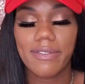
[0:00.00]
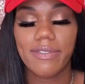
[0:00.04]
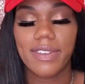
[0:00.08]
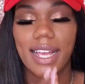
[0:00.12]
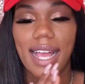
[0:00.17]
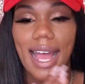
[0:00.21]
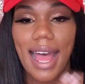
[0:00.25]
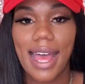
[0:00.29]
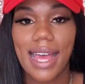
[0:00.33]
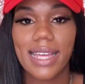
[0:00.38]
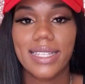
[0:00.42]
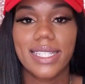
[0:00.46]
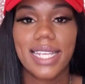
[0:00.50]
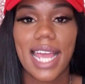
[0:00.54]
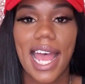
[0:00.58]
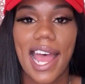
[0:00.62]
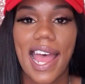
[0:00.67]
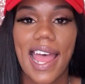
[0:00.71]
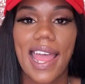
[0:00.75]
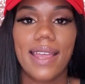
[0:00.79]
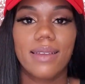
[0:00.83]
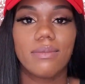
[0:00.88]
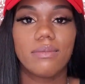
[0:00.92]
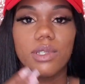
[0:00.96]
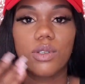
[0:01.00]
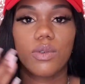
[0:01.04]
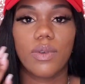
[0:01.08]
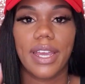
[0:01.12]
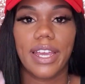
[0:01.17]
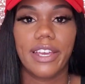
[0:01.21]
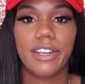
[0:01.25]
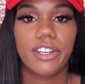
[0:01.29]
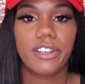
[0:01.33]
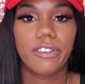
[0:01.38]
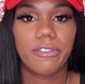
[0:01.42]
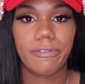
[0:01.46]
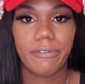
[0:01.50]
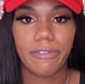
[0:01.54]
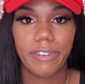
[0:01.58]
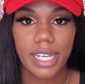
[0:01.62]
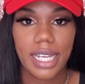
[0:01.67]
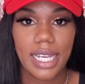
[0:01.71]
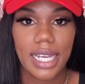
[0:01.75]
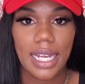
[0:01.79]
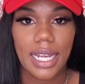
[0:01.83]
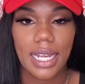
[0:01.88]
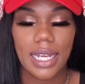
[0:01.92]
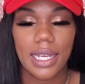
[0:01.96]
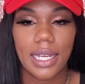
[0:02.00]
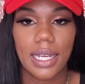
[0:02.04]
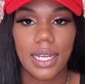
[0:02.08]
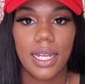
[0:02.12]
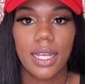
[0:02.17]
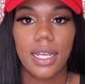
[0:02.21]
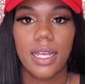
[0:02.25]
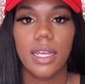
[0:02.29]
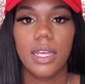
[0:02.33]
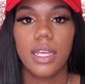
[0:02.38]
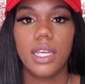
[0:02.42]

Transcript: God time to intervene,